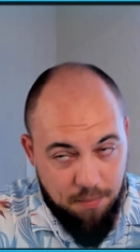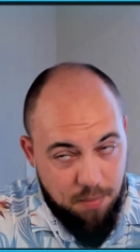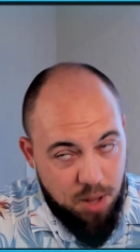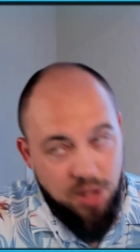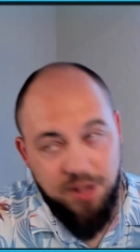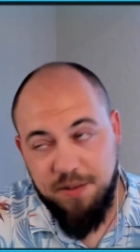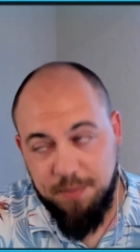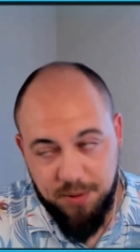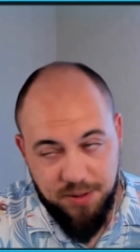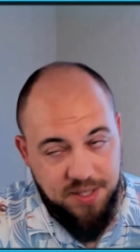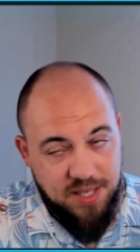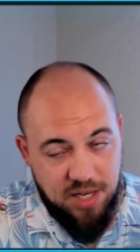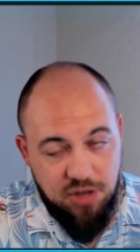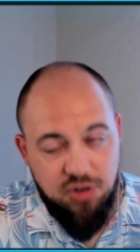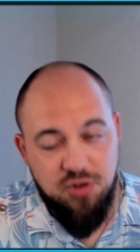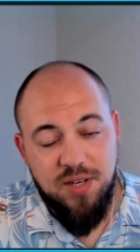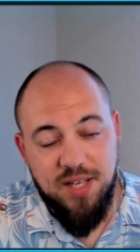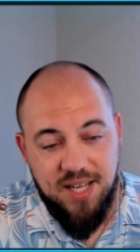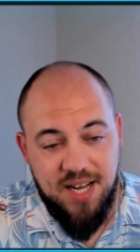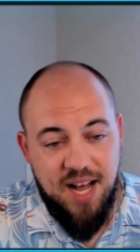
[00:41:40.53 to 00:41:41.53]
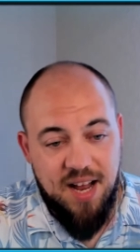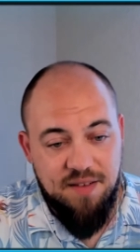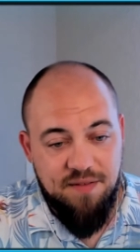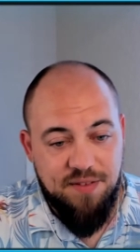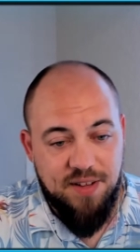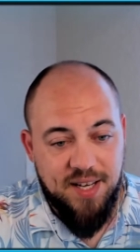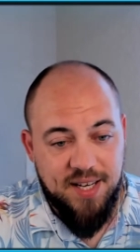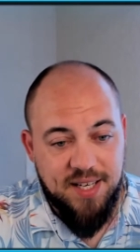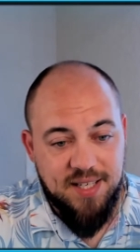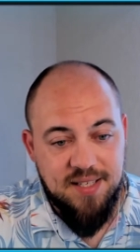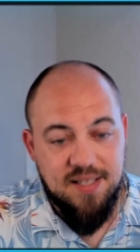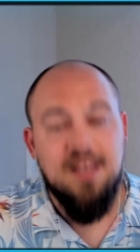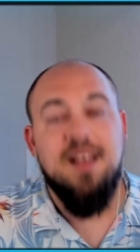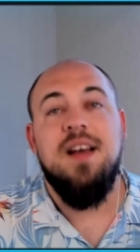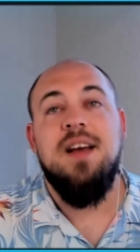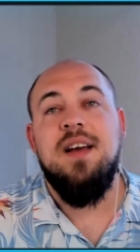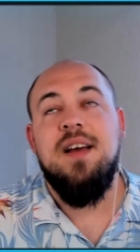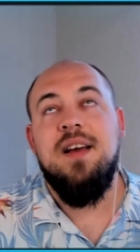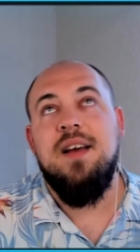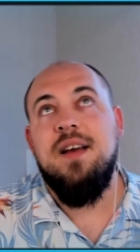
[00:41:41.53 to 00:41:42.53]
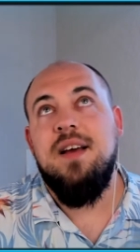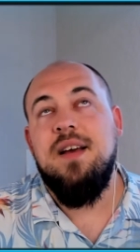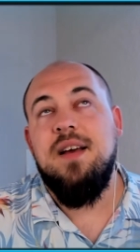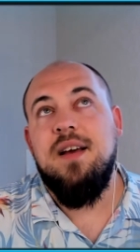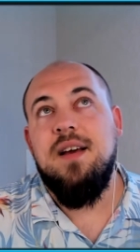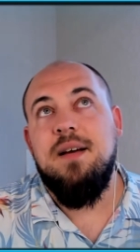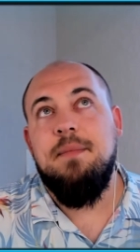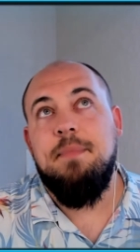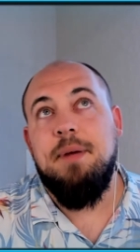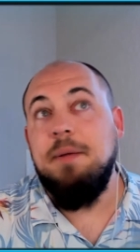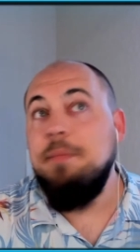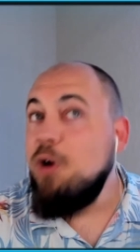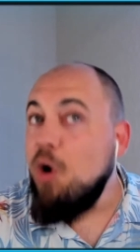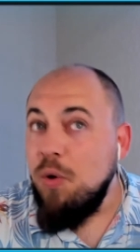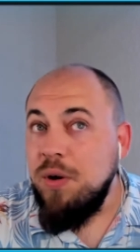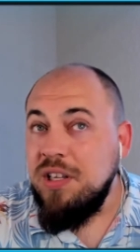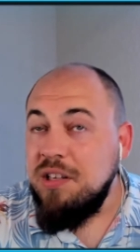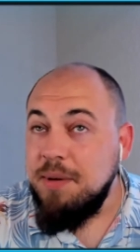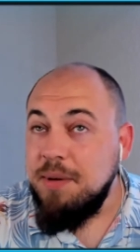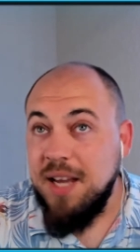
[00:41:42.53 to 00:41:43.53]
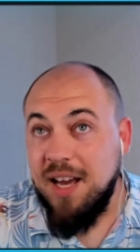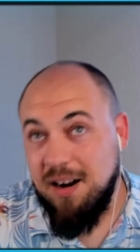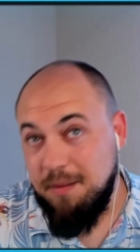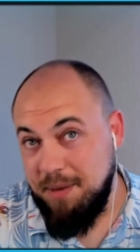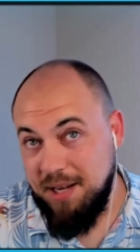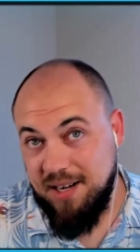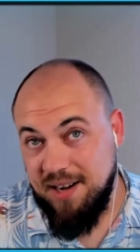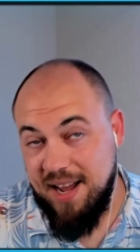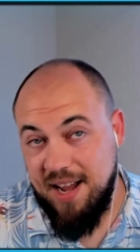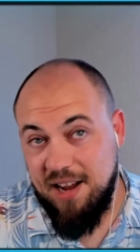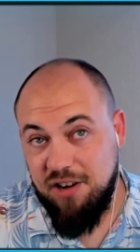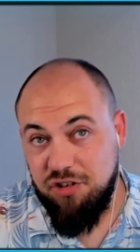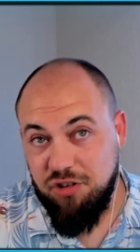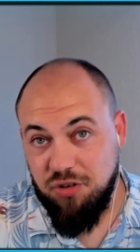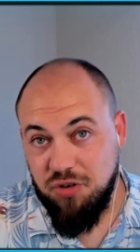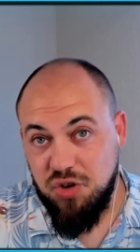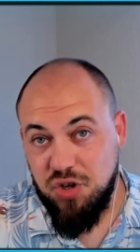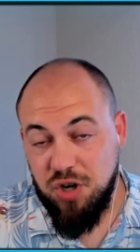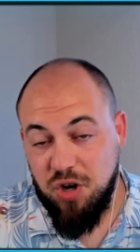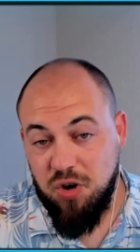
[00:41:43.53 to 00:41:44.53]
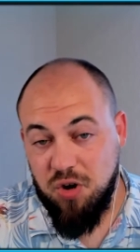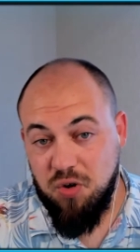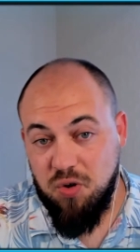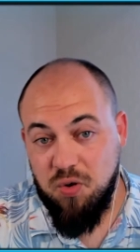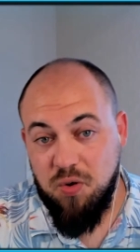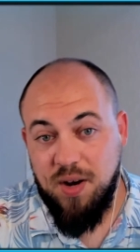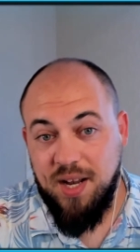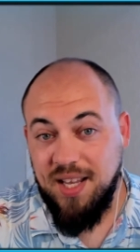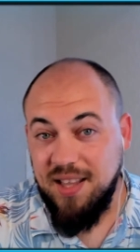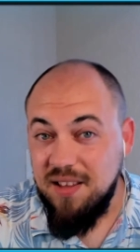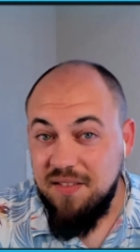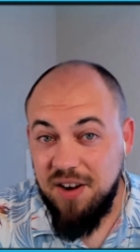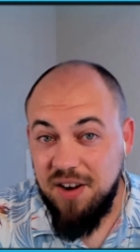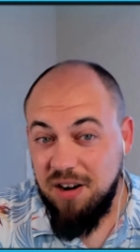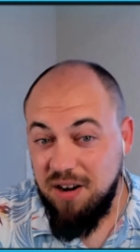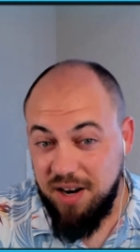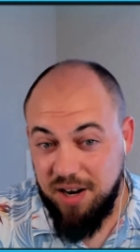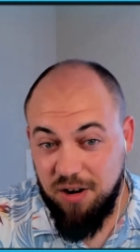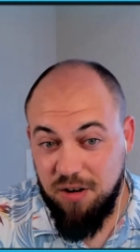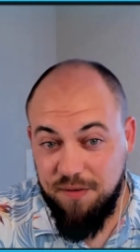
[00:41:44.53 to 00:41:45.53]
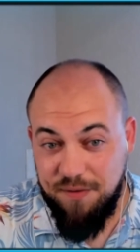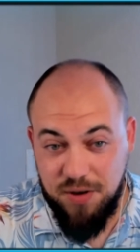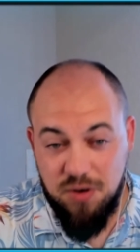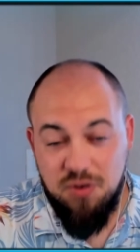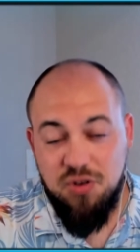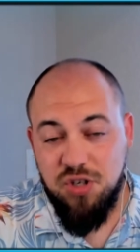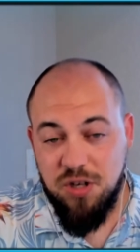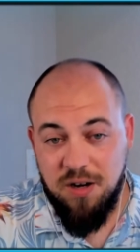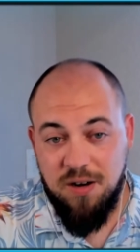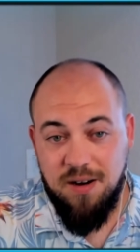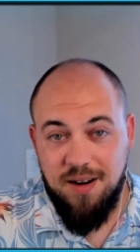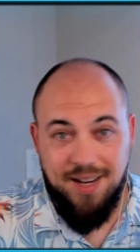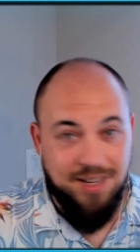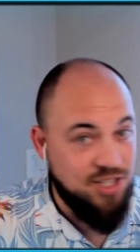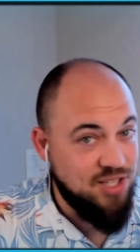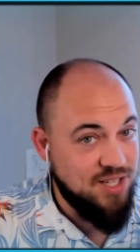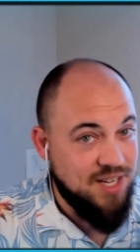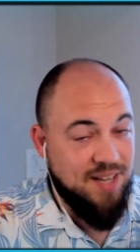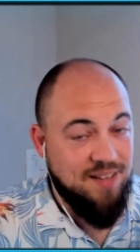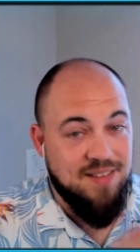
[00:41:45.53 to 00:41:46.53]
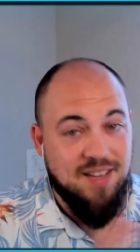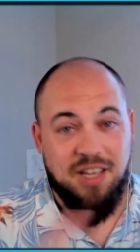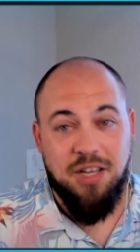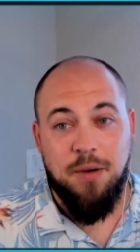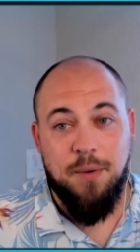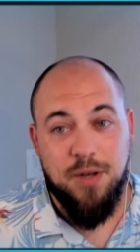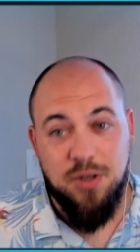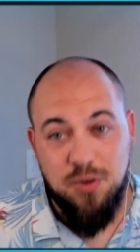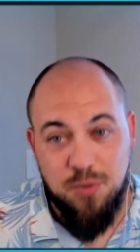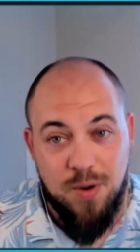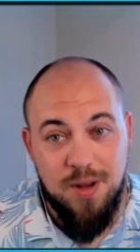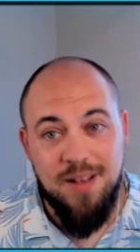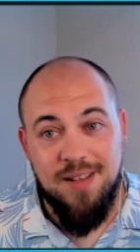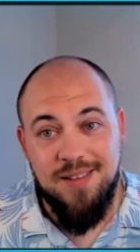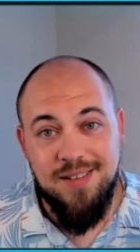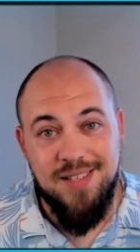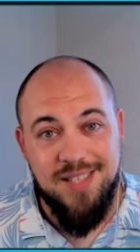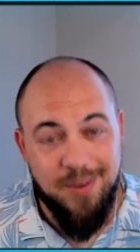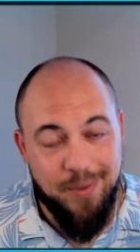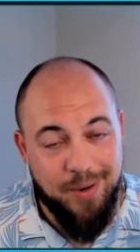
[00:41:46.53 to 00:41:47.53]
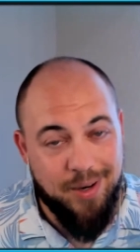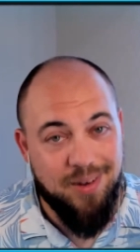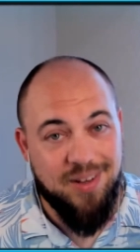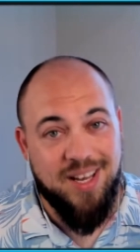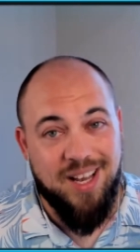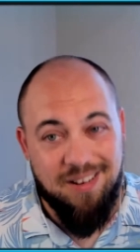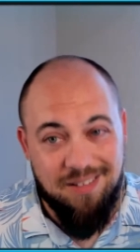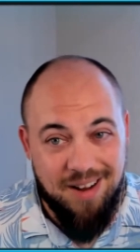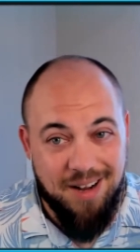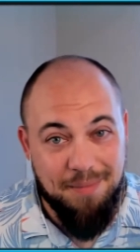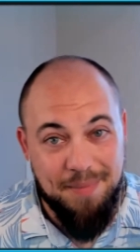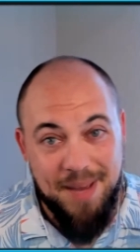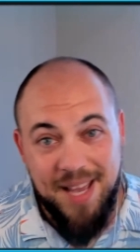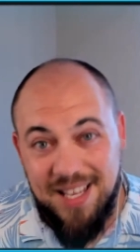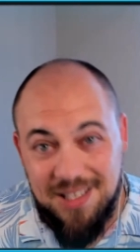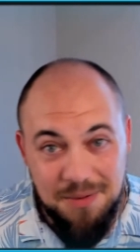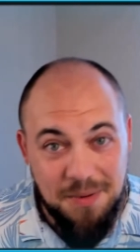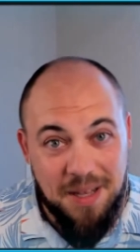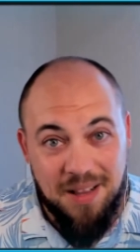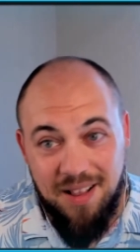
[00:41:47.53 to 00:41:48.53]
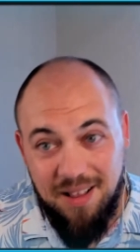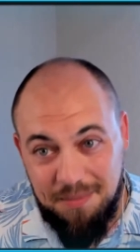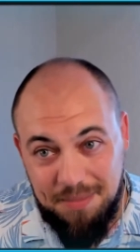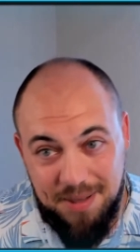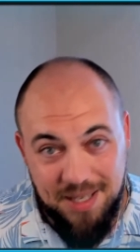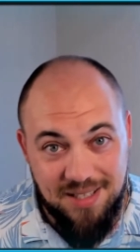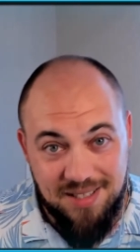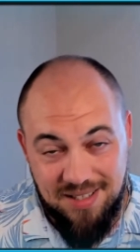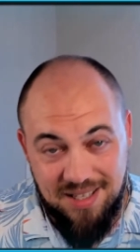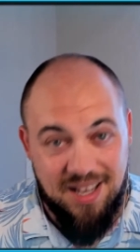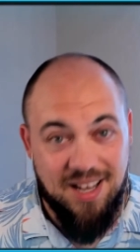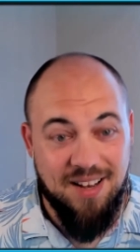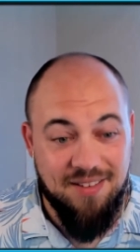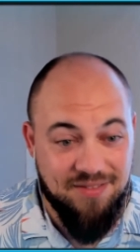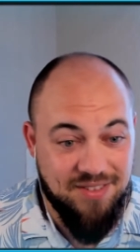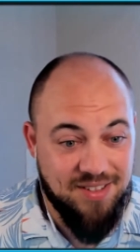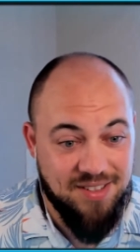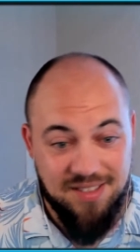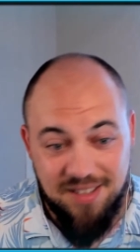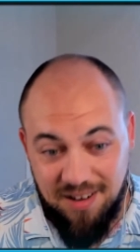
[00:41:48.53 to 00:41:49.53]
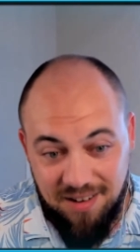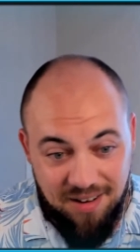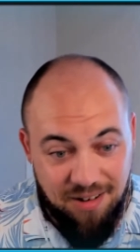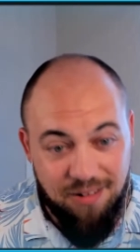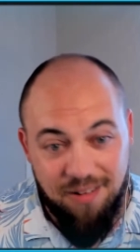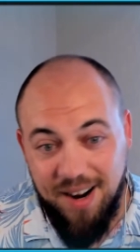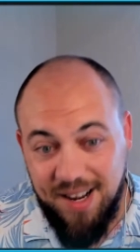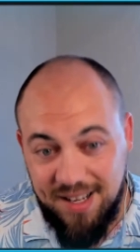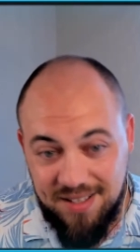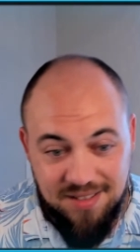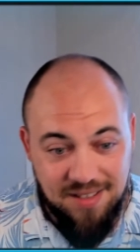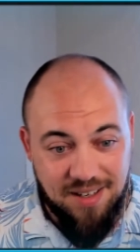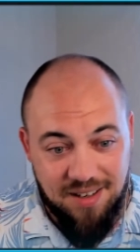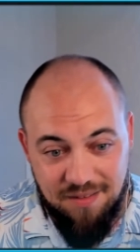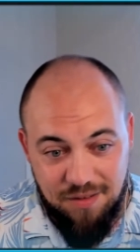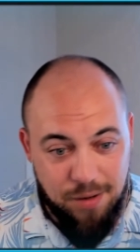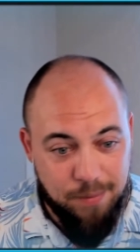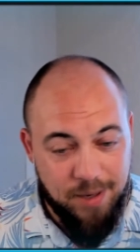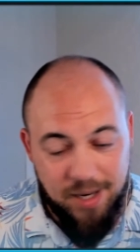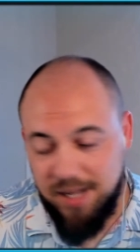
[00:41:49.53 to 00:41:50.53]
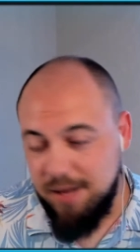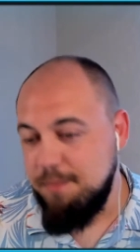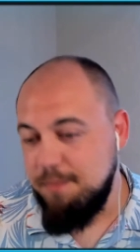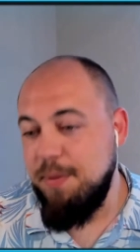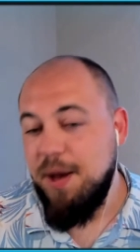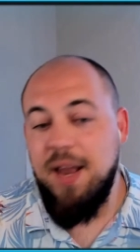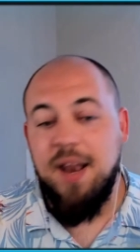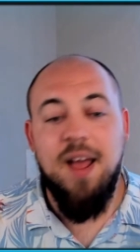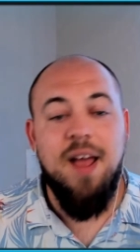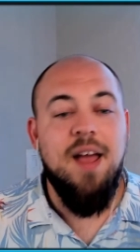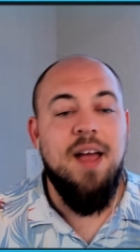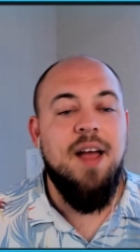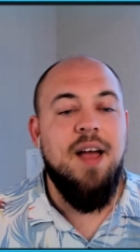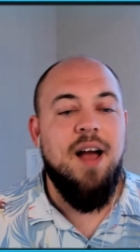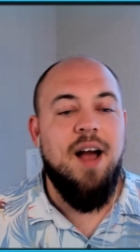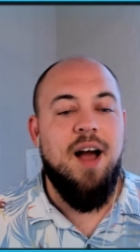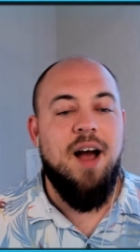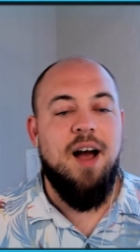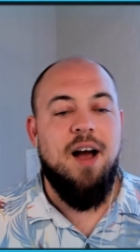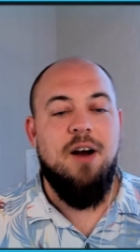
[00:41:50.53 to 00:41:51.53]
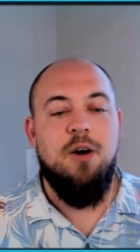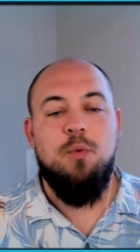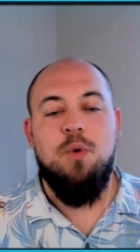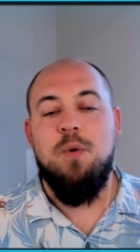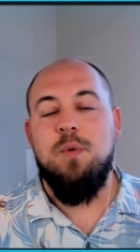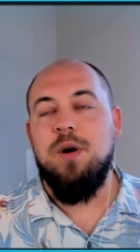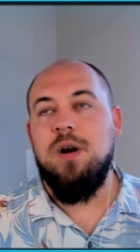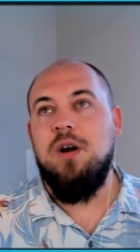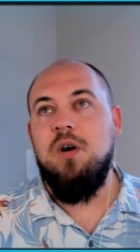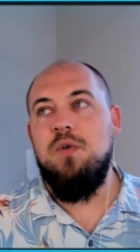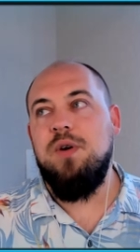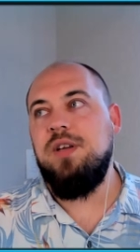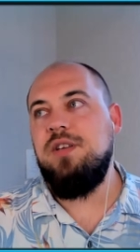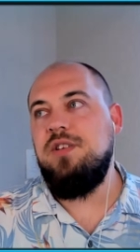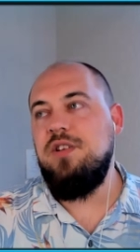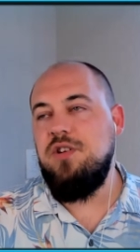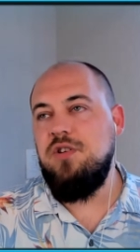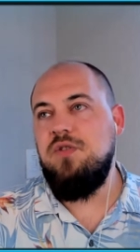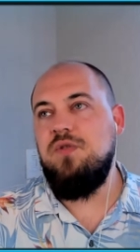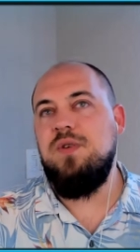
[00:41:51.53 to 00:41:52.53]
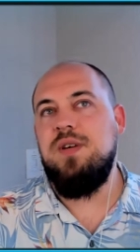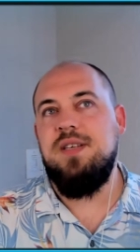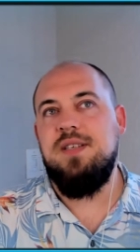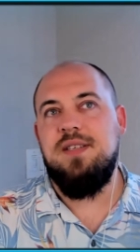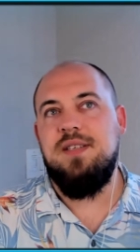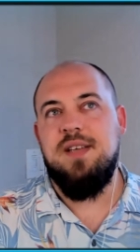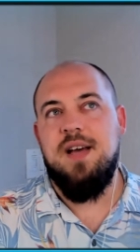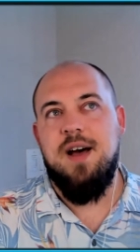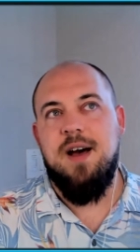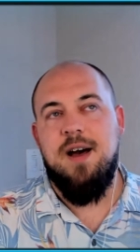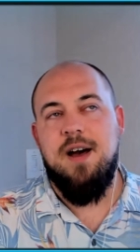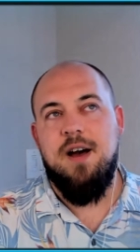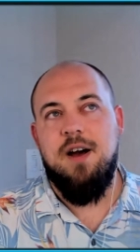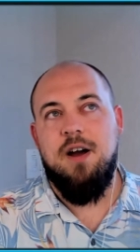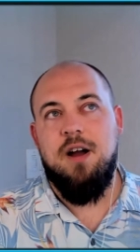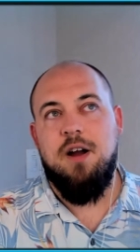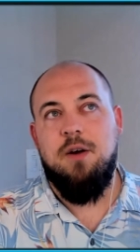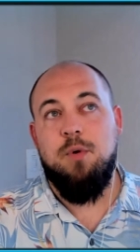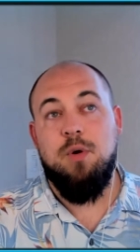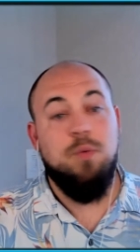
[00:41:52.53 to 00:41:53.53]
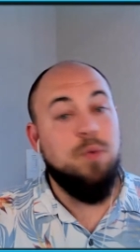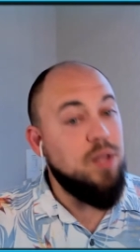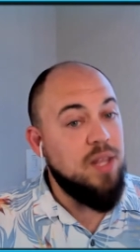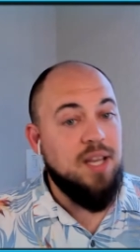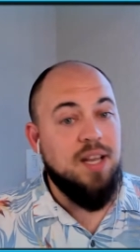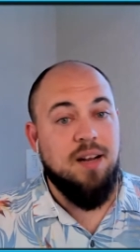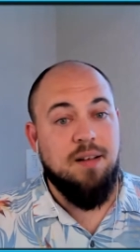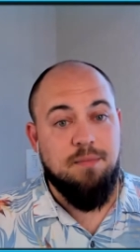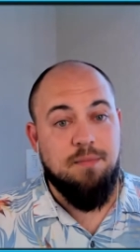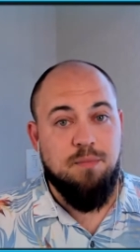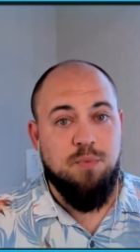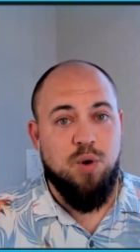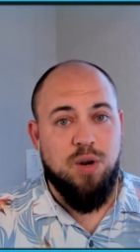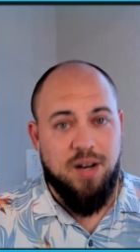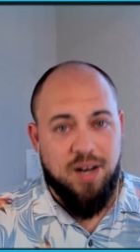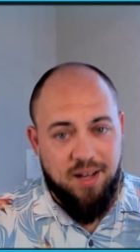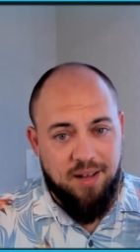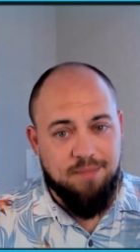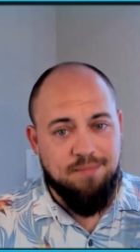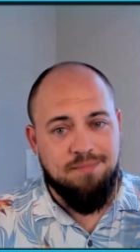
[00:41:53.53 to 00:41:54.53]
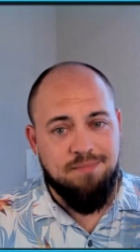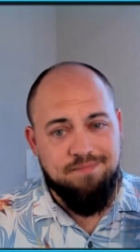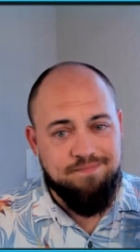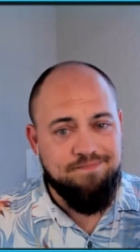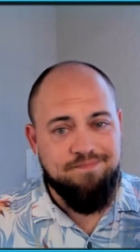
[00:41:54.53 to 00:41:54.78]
multiple scheduling conflicts. But I'm going to be on a big national show in the very near future. I just can't tell you which one, so we don't get Greg Maxwell all pissed off and start harassing everybody. But what we're going to do is we're gonna